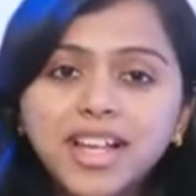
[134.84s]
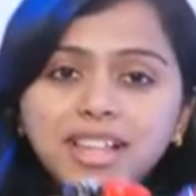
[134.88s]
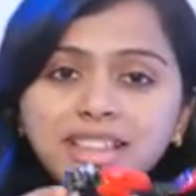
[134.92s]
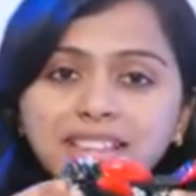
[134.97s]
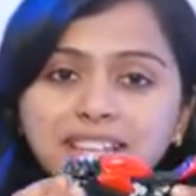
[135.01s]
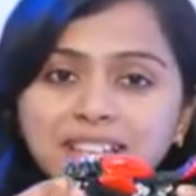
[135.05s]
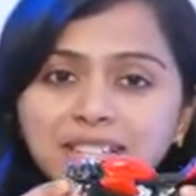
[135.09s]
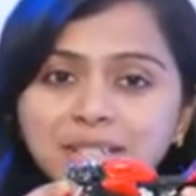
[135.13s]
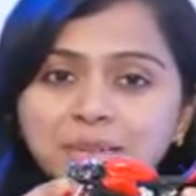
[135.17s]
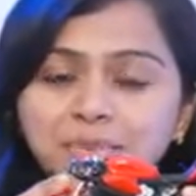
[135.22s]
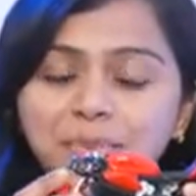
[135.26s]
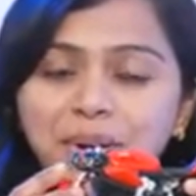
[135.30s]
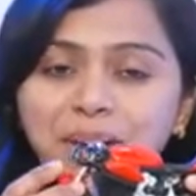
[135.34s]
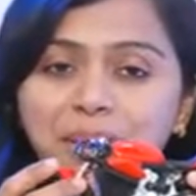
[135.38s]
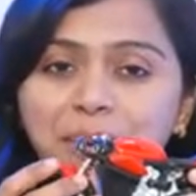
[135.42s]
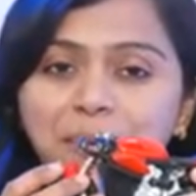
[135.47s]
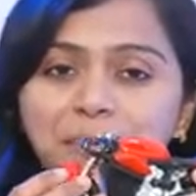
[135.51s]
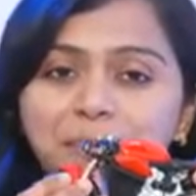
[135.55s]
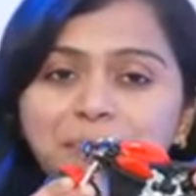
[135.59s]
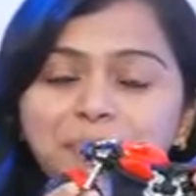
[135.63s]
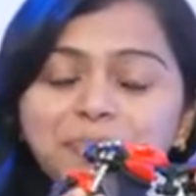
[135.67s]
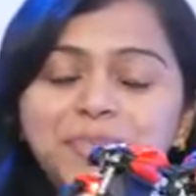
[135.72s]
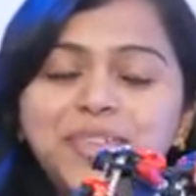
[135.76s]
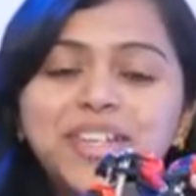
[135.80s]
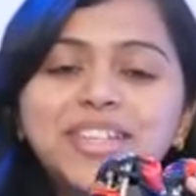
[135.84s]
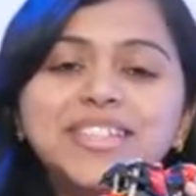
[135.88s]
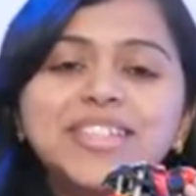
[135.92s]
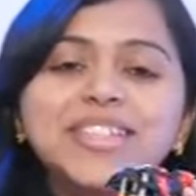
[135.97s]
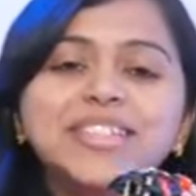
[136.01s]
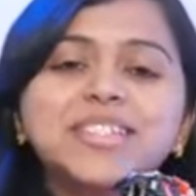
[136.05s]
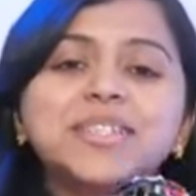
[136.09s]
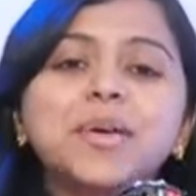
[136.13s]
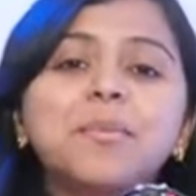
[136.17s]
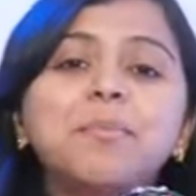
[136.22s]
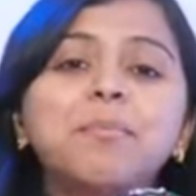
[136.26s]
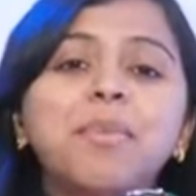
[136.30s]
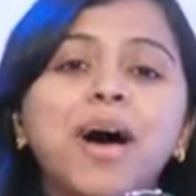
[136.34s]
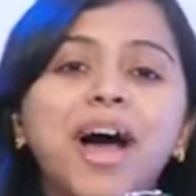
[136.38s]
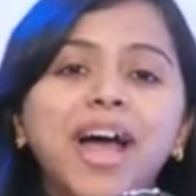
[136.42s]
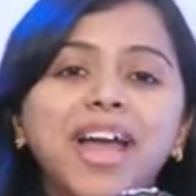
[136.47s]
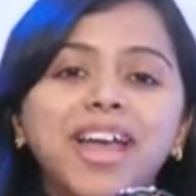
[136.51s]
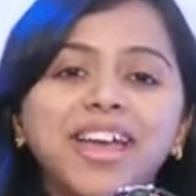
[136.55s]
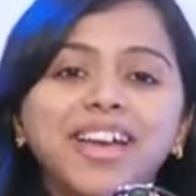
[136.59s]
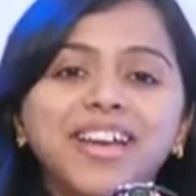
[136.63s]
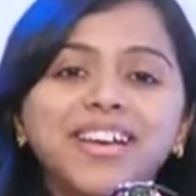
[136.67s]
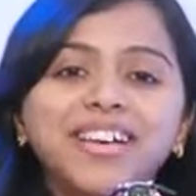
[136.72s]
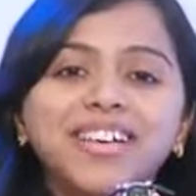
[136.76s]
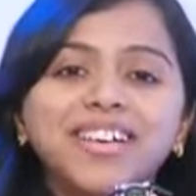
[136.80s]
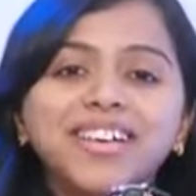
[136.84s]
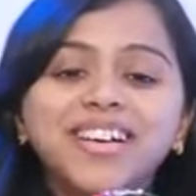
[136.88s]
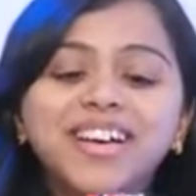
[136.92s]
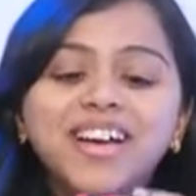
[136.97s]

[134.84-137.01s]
This one. This is a bike.